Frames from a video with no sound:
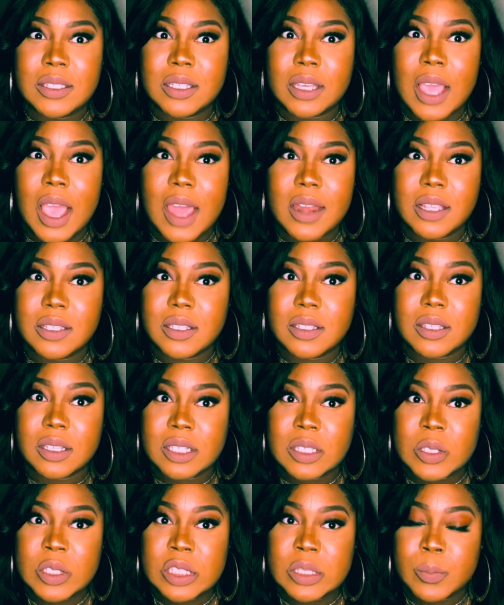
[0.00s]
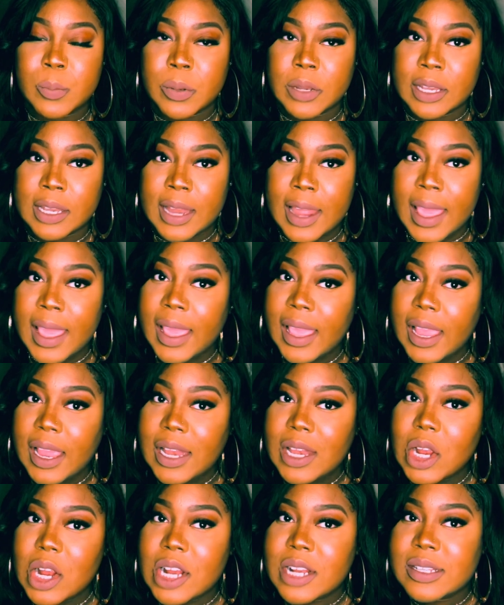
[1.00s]
to kind of just explain
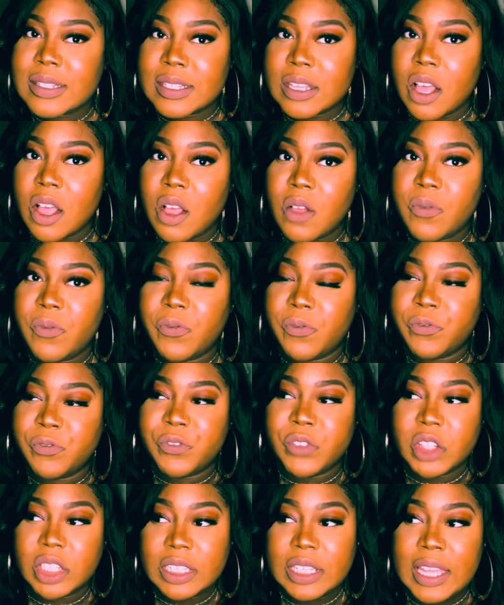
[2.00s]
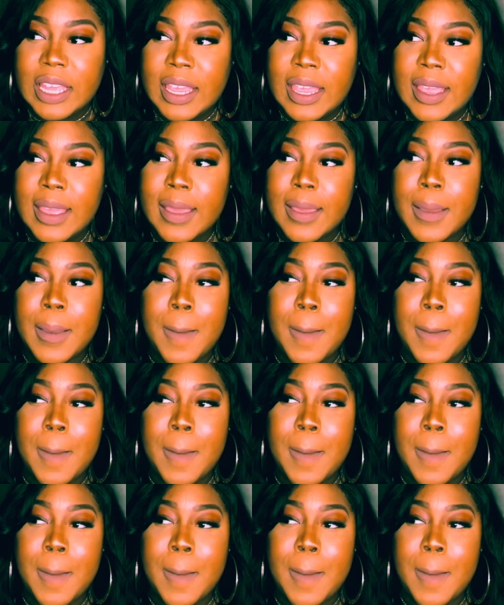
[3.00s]
herself fully,